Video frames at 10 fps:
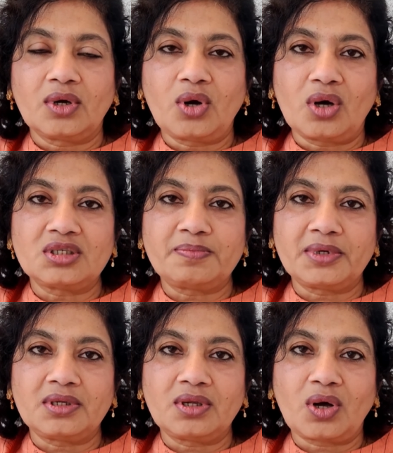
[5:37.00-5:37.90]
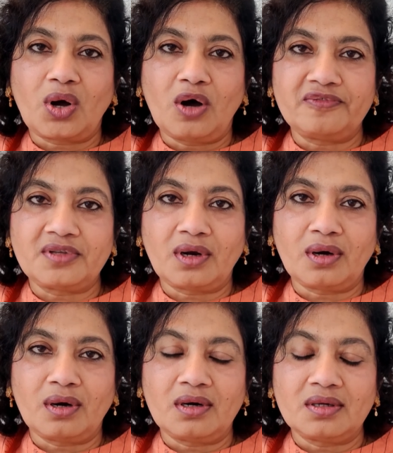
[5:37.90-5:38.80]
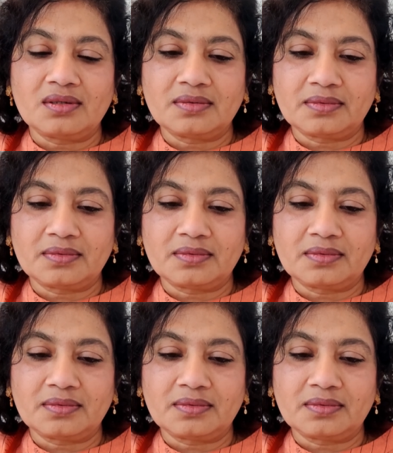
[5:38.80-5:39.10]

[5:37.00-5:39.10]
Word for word: The Gospel of the Lord.